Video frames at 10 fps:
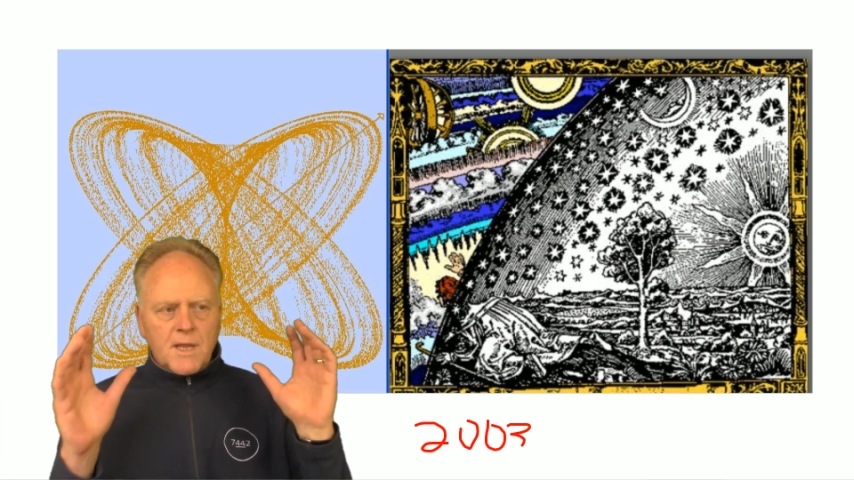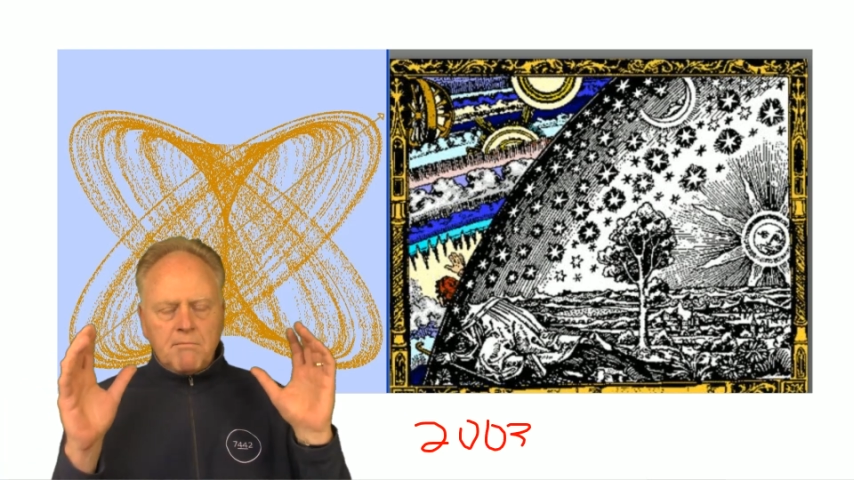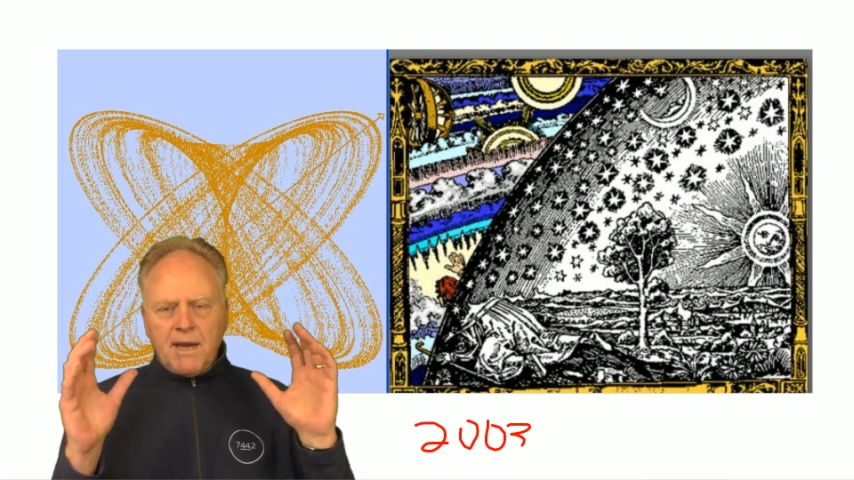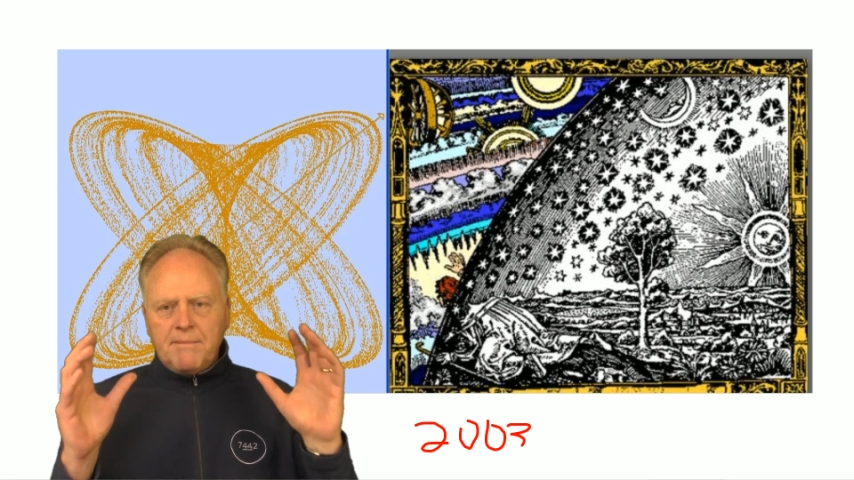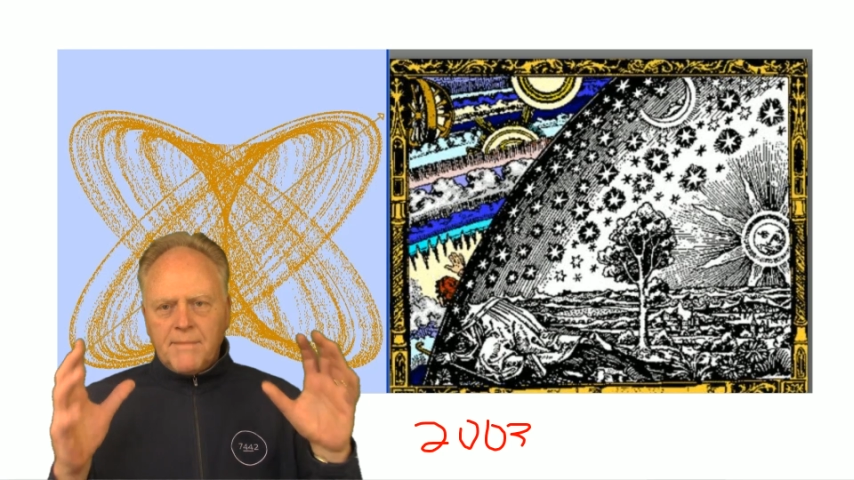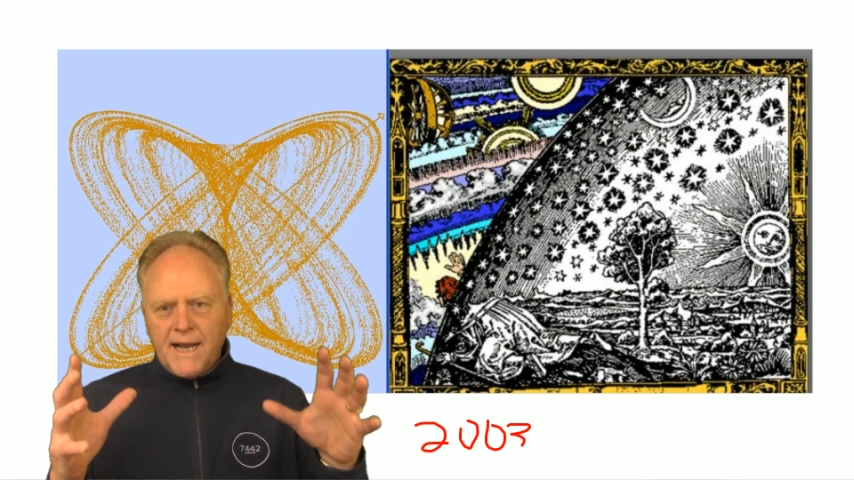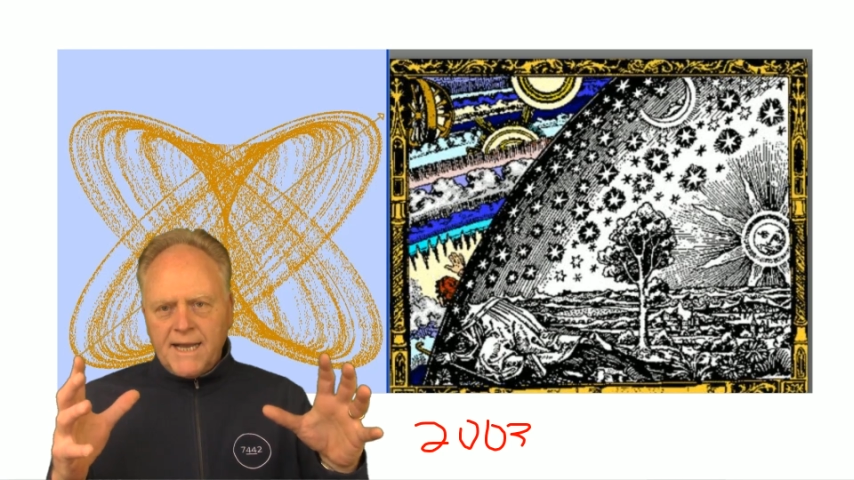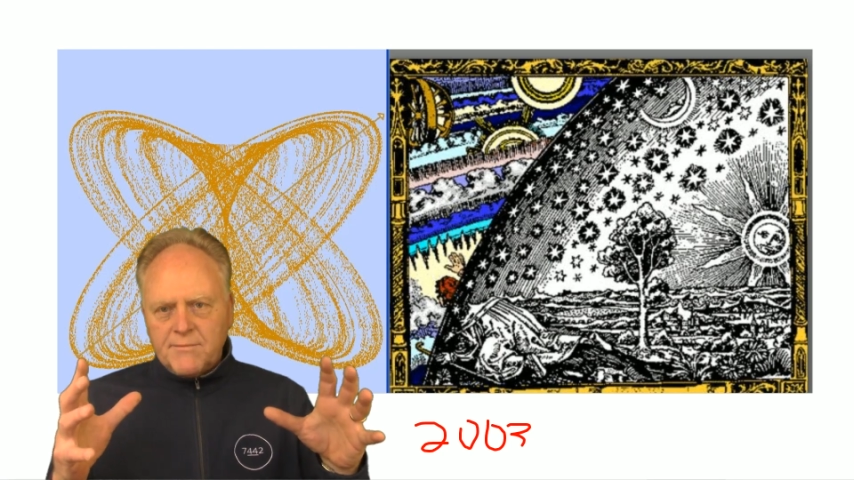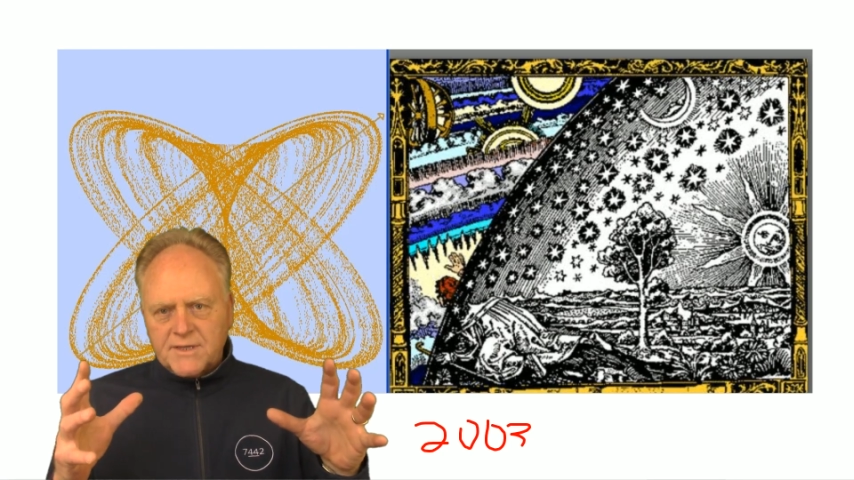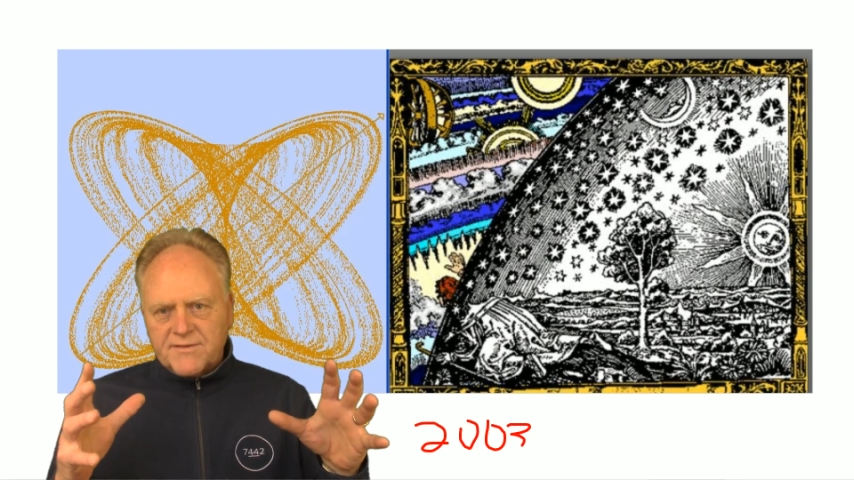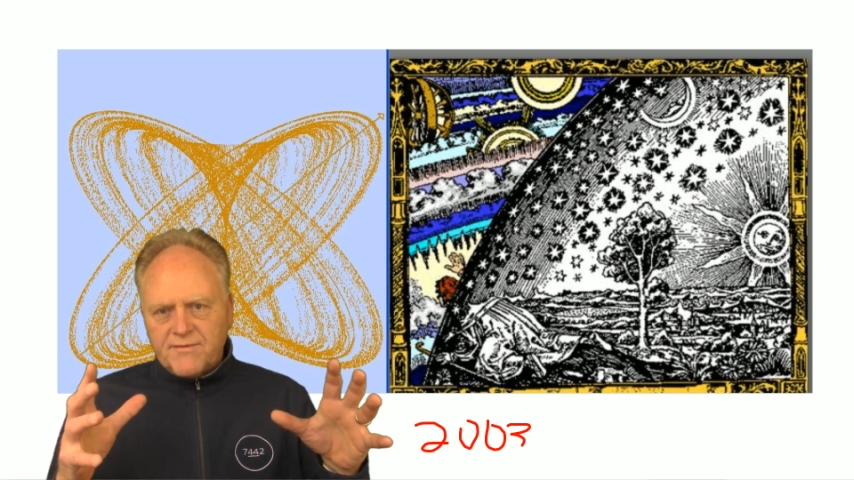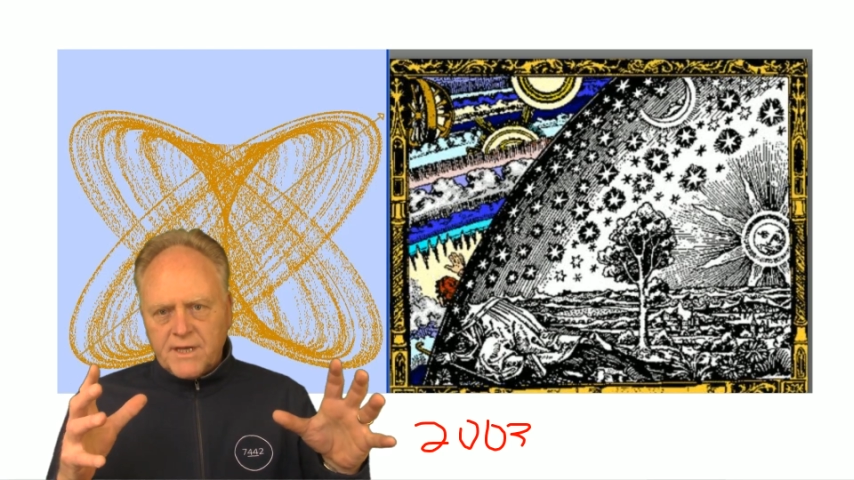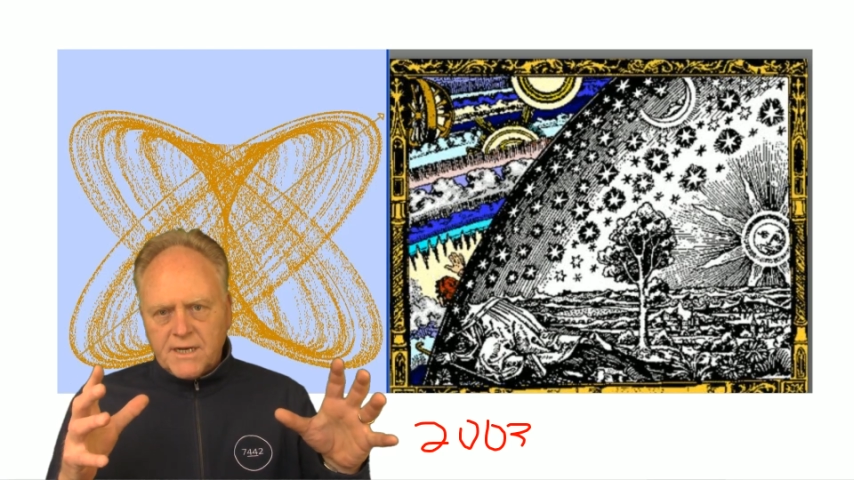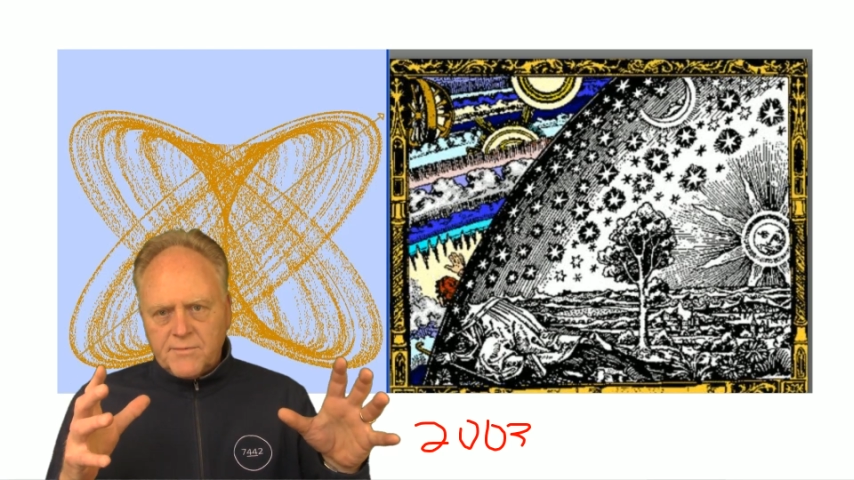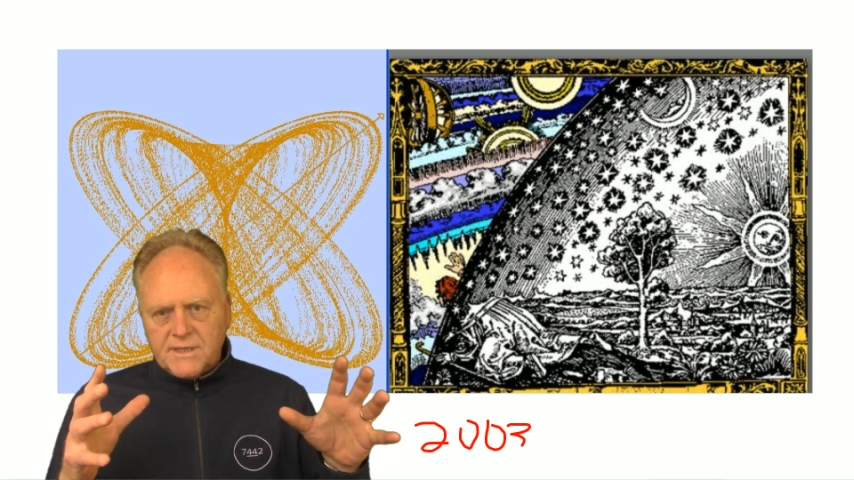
my mind was flooded